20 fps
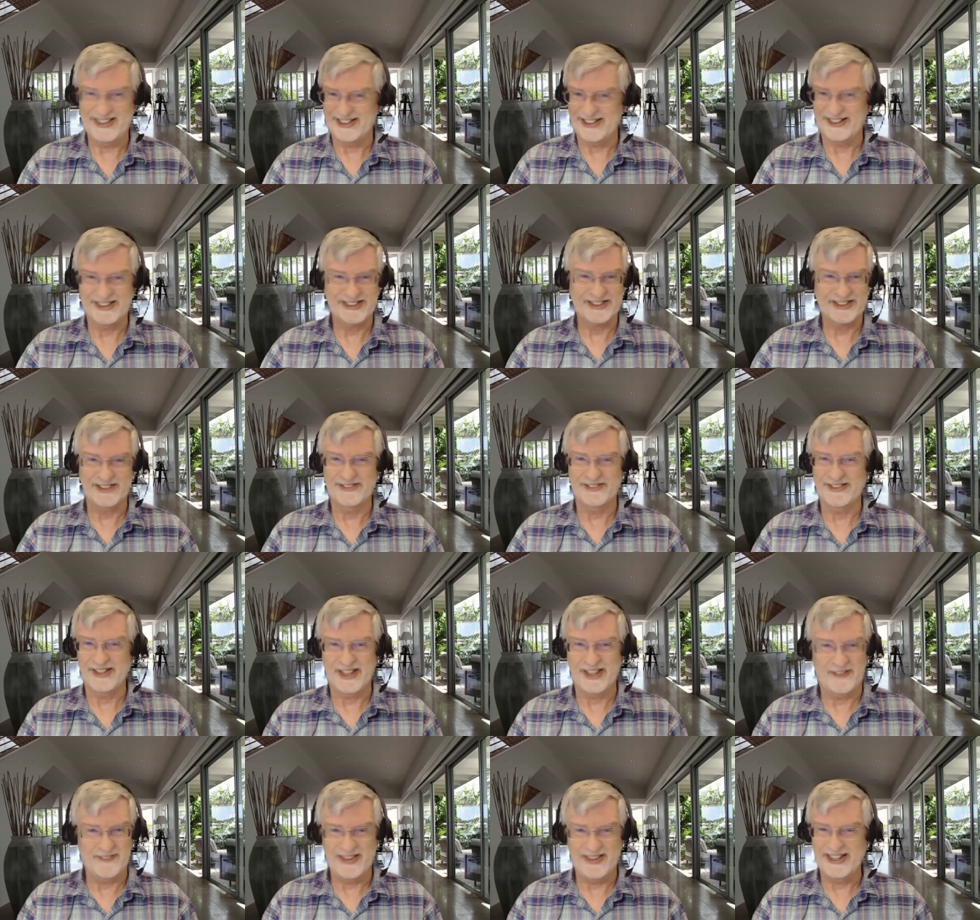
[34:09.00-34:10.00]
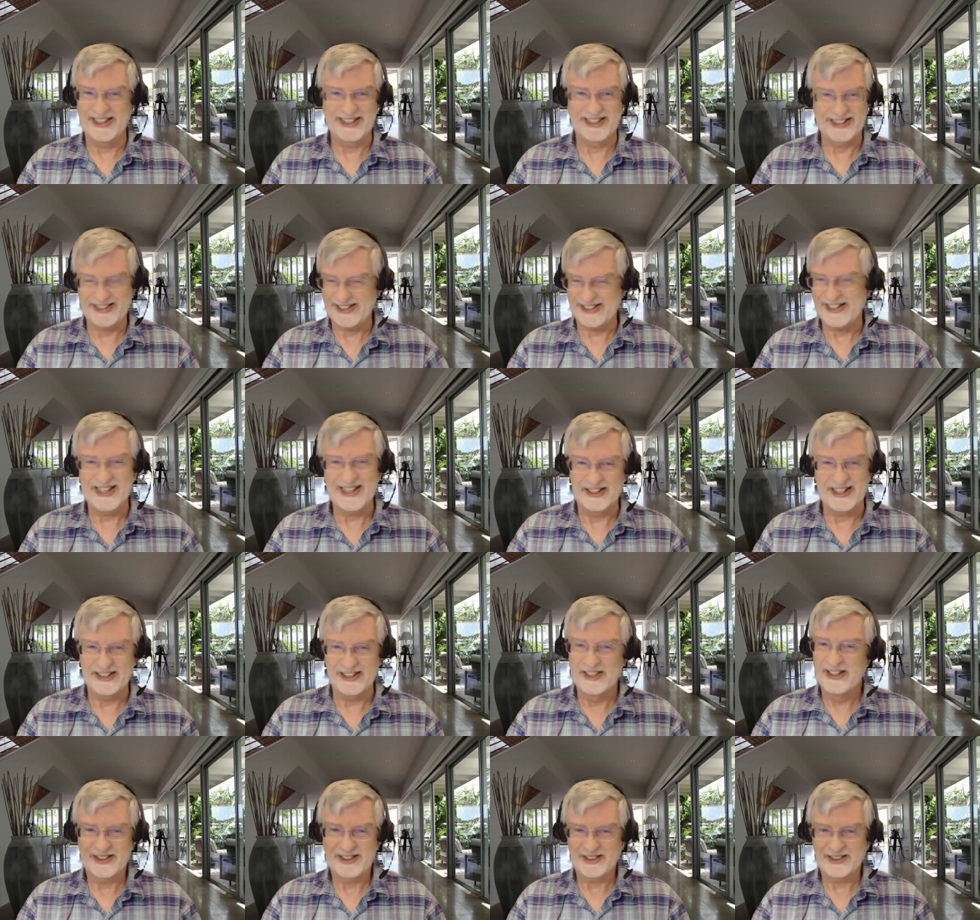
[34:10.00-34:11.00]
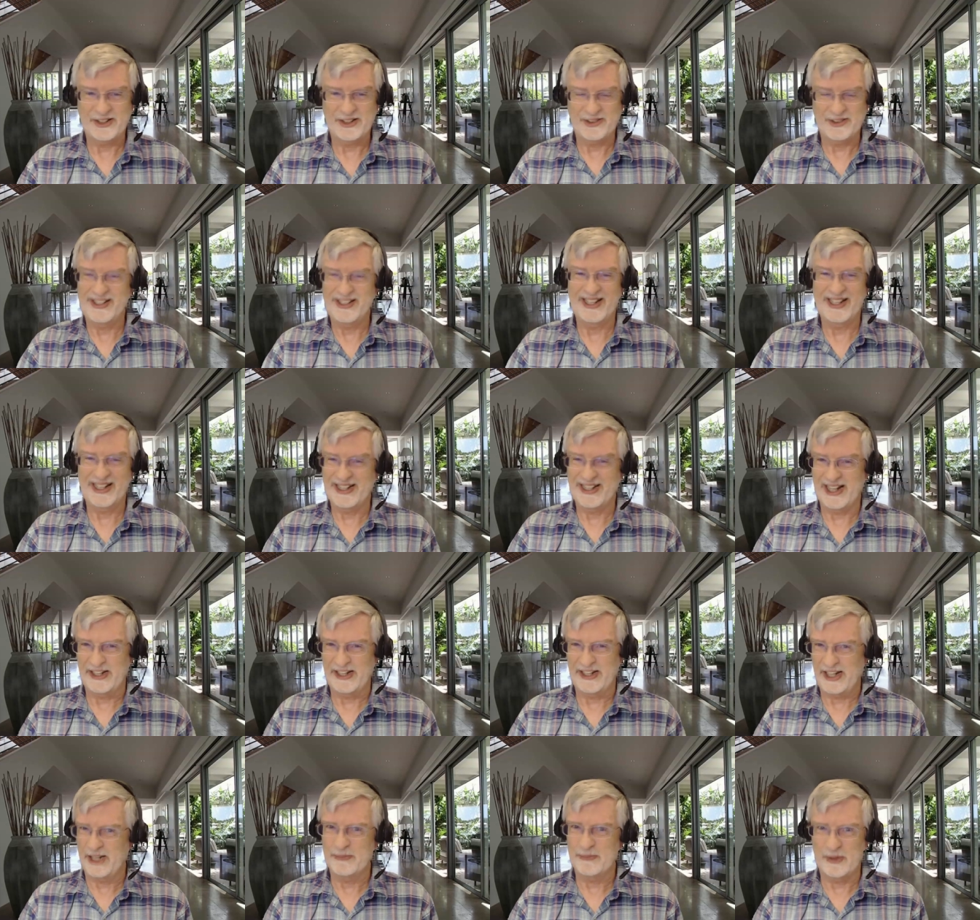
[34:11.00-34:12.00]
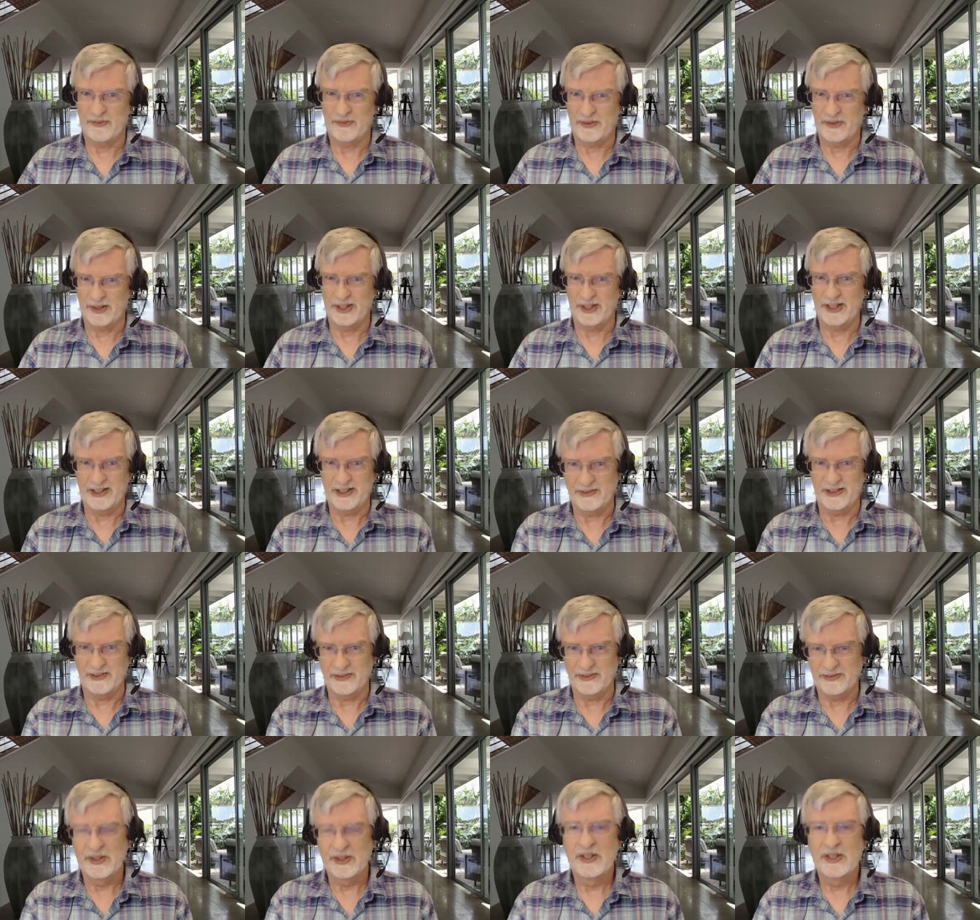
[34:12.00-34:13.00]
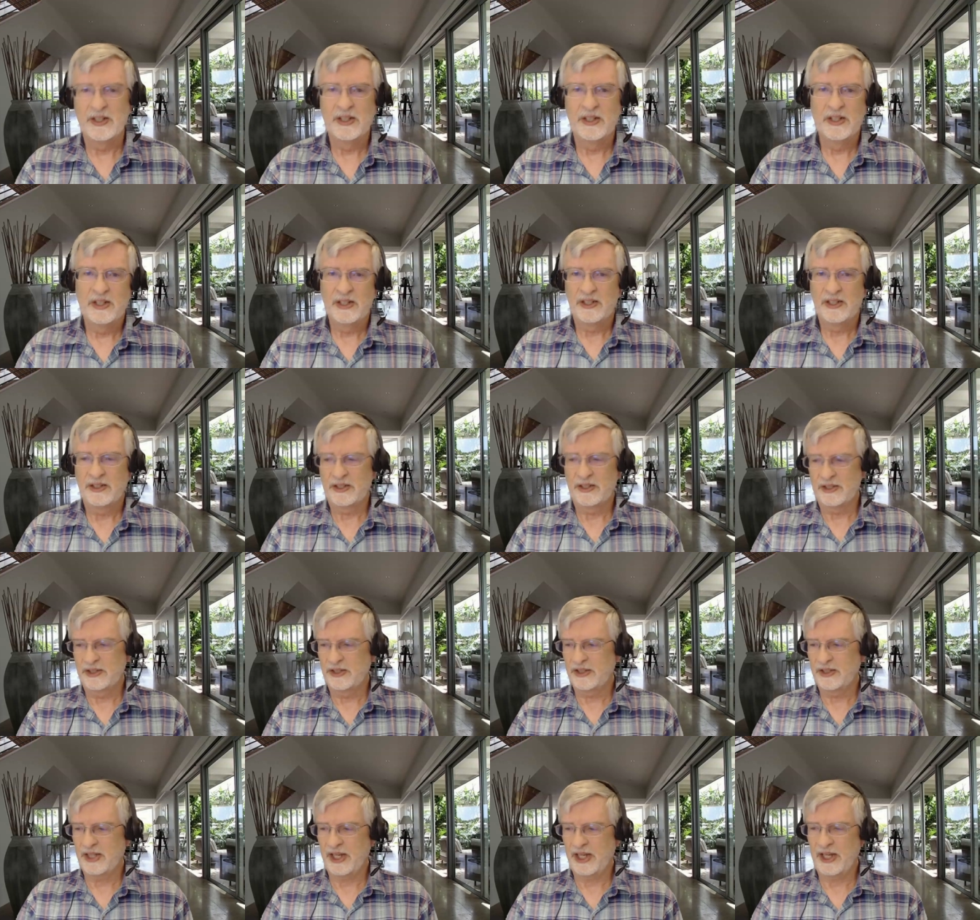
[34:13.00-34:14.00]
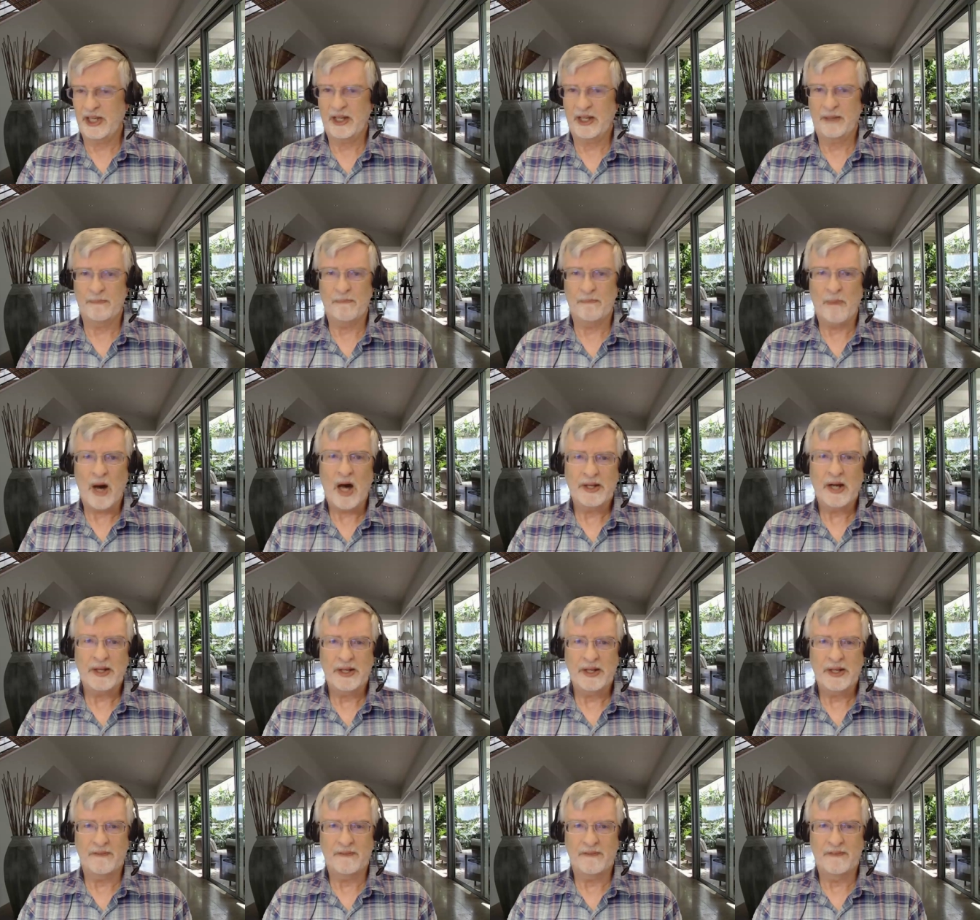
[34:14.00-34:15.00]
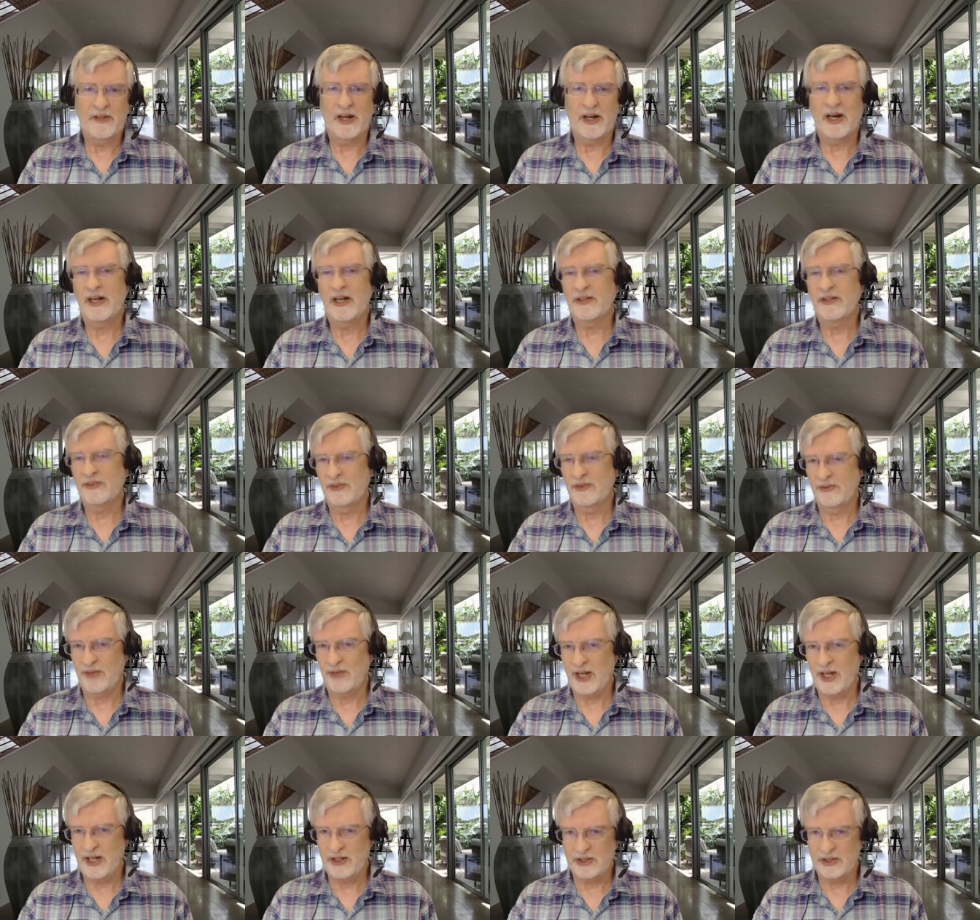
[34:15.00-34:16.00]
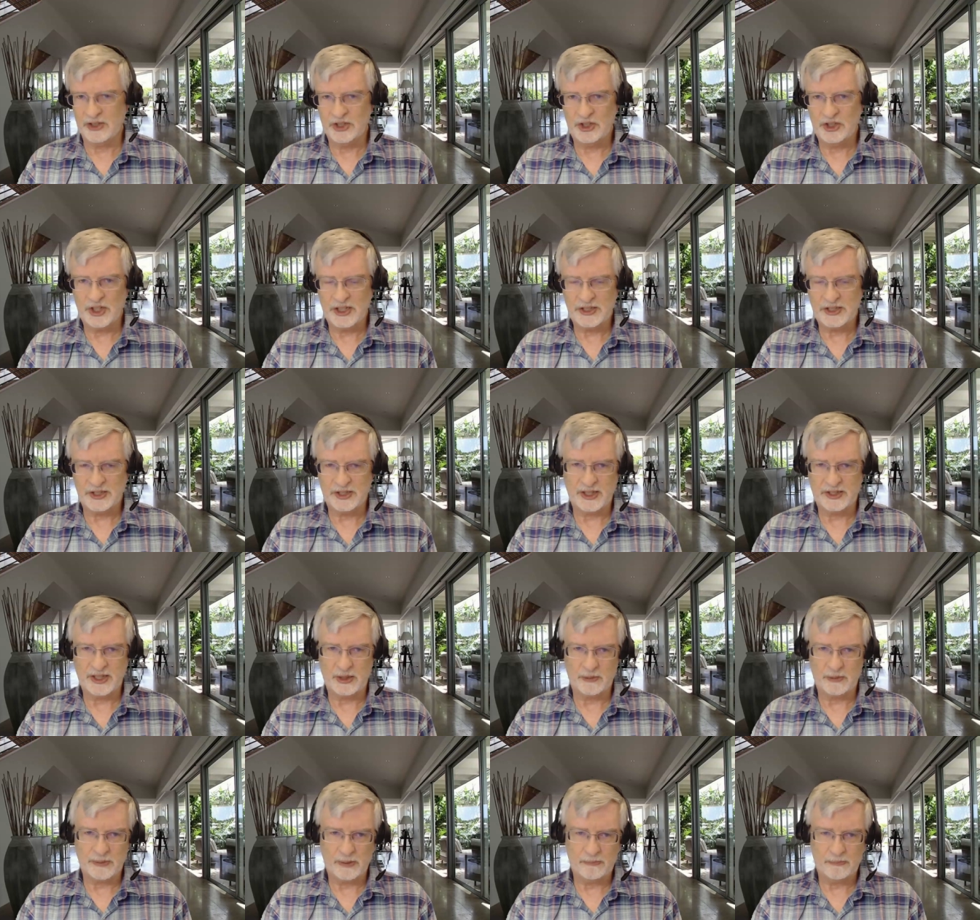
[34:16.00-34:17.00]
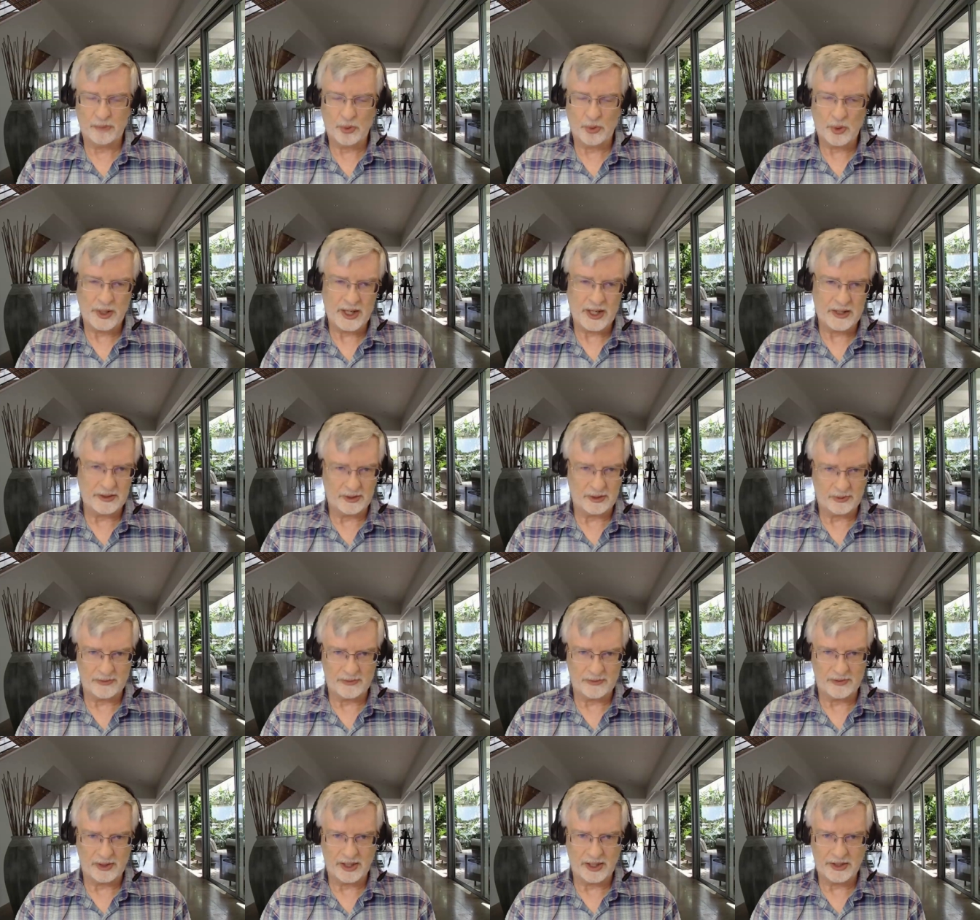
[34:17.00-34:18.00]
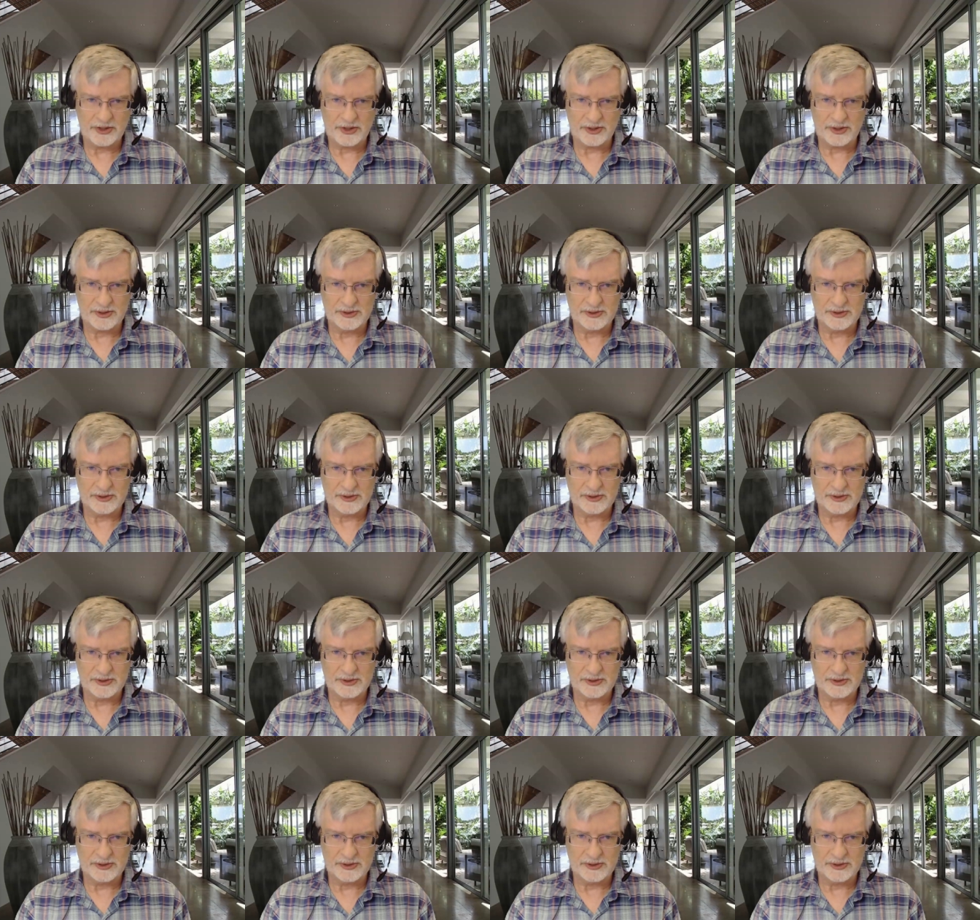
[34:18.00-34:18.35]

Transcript: they're so loving and kind because they're doing it in the name of love. This is a mocking of God's final justice that'll be poured out in the revelation.